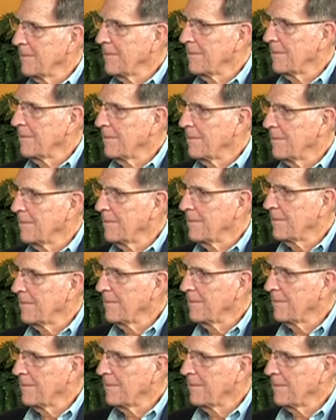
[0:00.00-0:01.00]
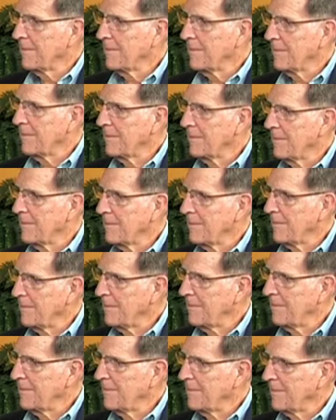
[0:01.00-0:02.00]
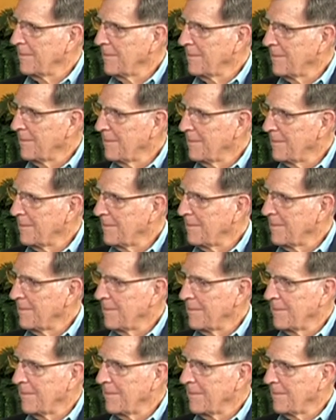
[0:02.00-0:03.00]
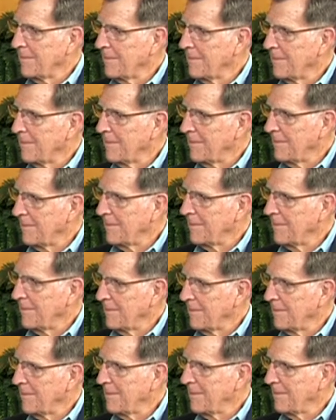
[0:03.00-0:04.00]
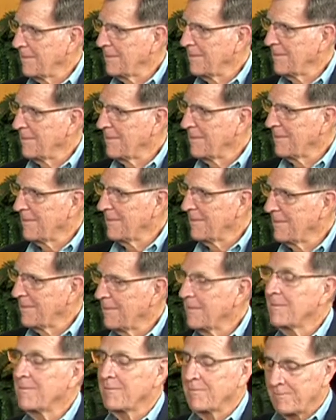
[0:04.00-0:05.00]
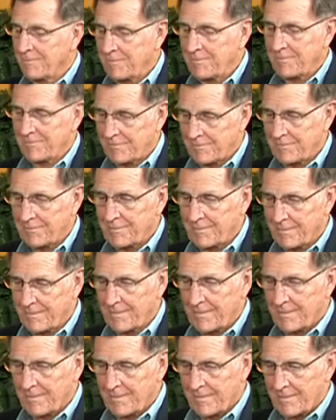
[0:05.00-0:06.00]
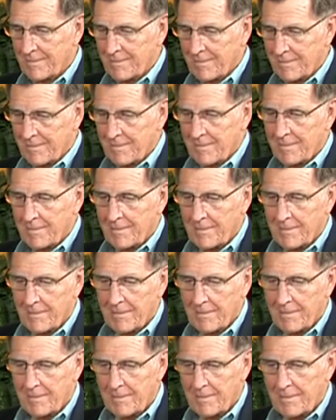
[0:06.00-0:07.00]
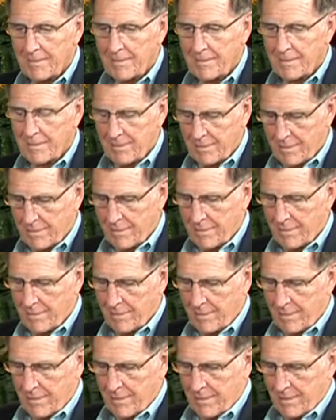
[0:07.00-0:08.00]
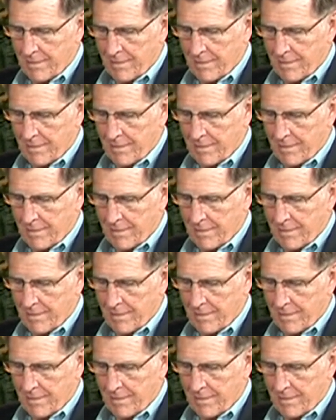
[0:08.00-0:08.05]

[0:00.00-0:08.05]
No words are spoken by the person on screen.